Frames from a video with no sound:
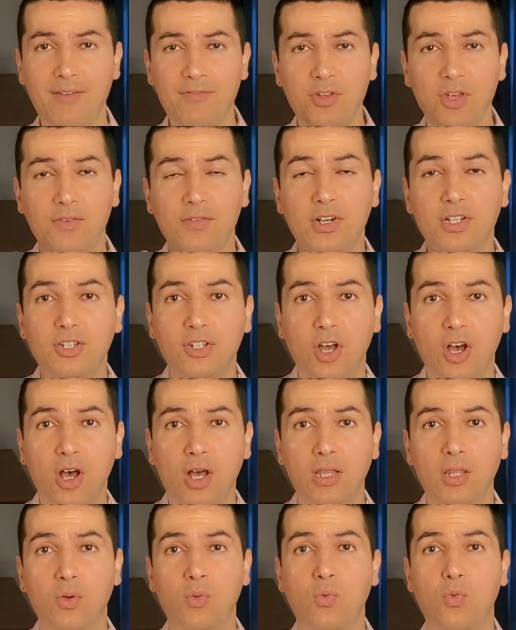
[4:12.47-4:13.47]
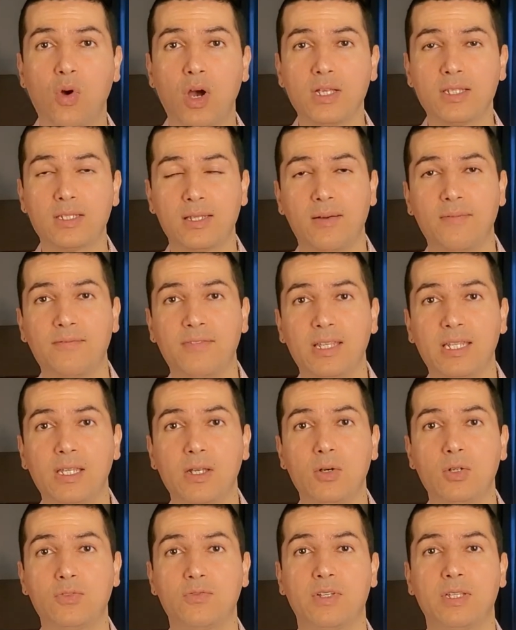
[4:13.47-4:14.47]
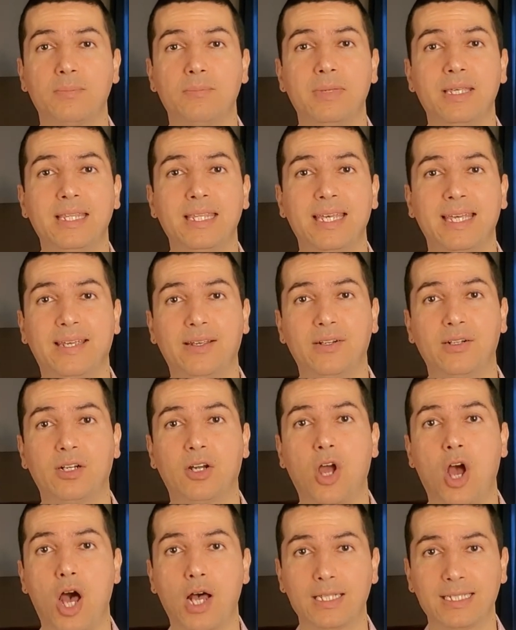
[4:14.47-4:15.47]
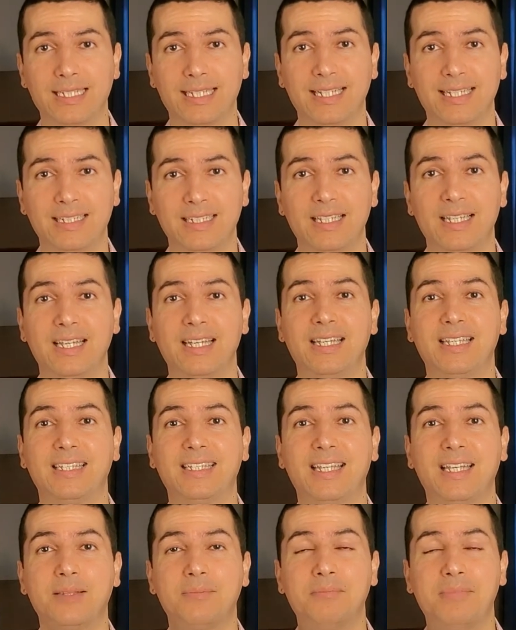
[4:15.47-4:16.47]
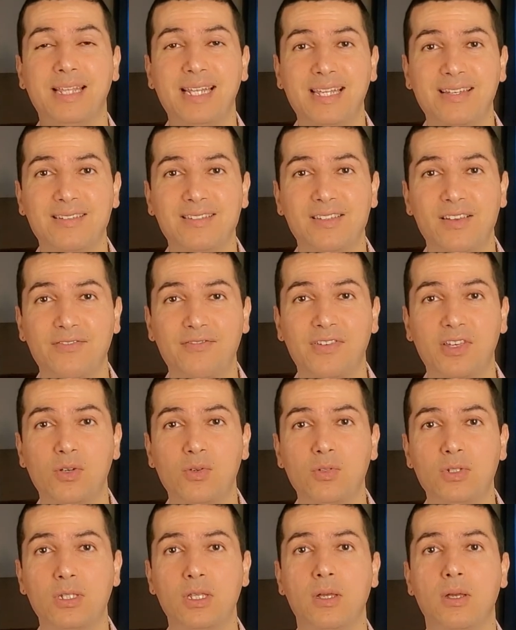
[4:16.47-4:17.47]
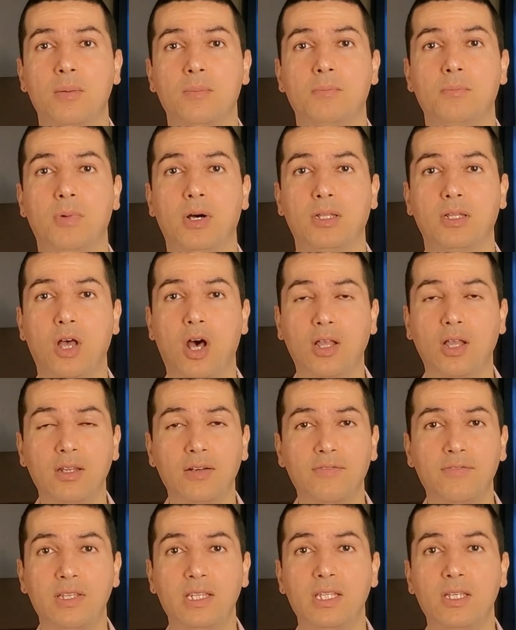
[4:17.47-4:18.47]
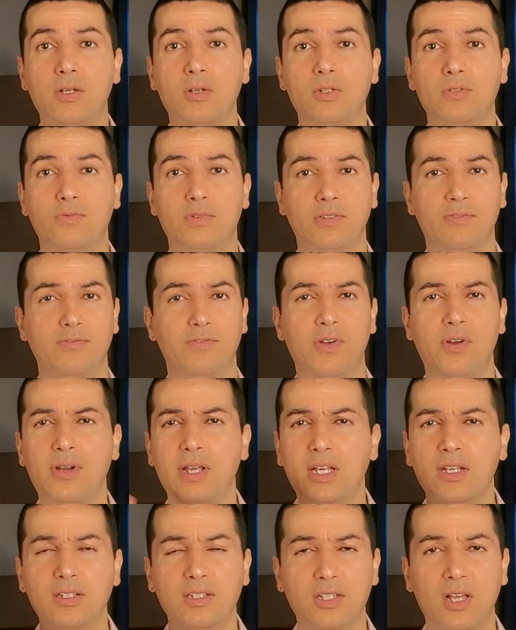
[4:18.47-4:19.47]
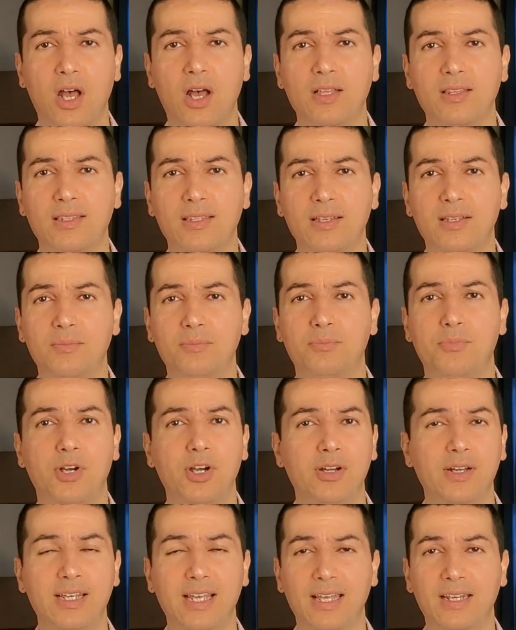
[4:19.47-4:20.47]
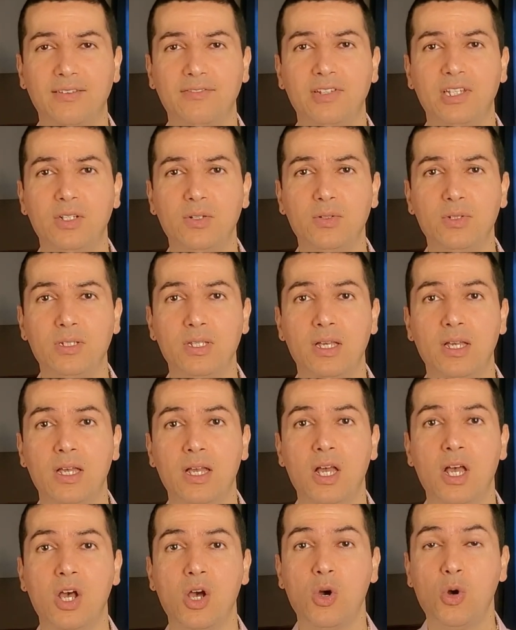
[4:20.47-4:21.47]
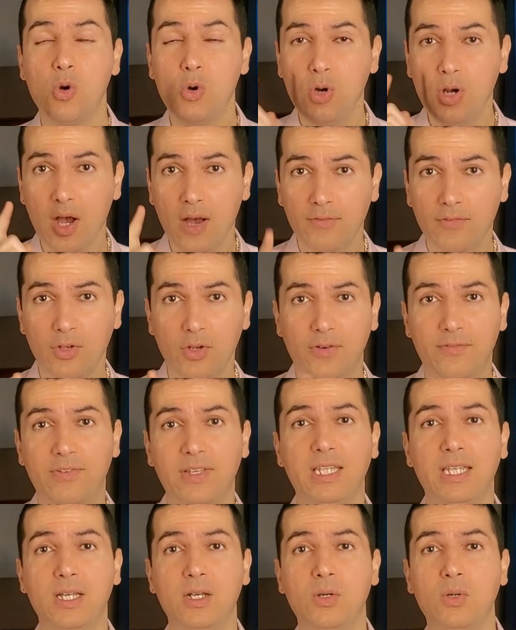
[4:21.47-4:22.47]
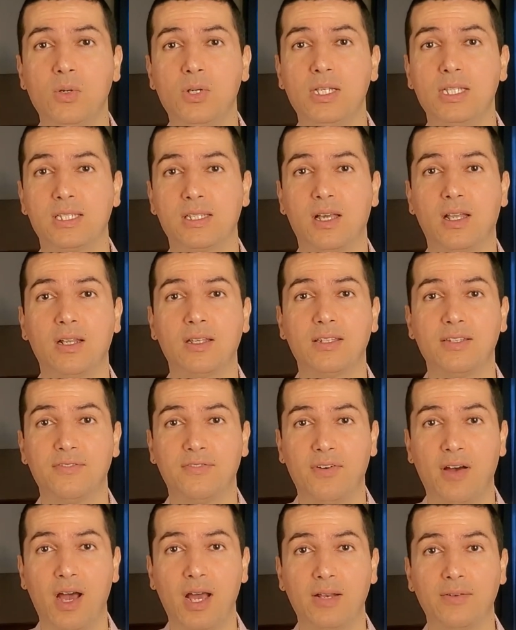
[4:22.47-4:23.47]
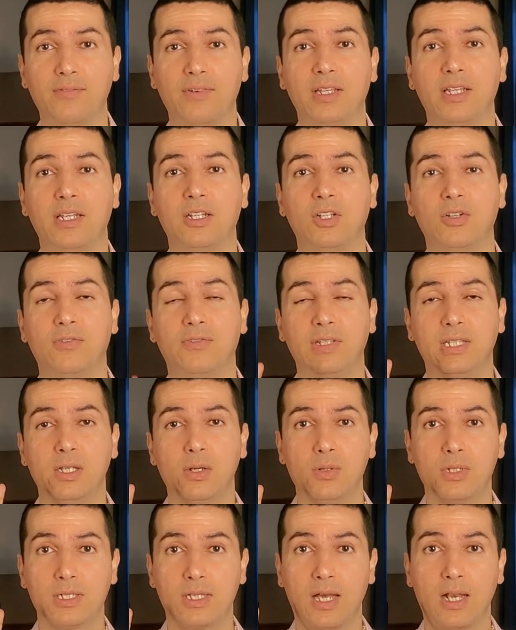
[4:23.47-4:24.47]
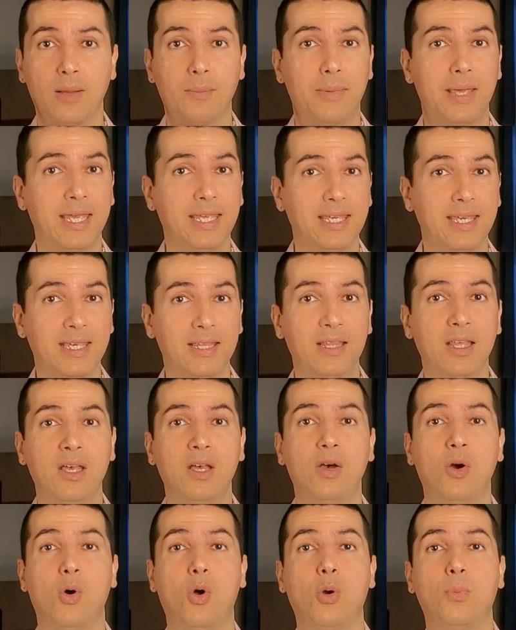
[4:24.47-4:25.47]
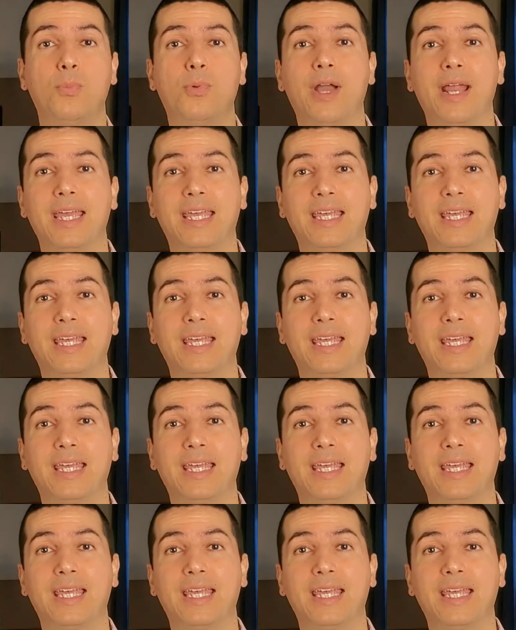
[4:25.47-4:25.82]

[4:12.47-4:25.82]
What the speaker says: you ever thought why some videos with mediocre content get millions of views, but other videos with very good content barely any views? Hook of your video is gonna define whether your video is gonna make it or break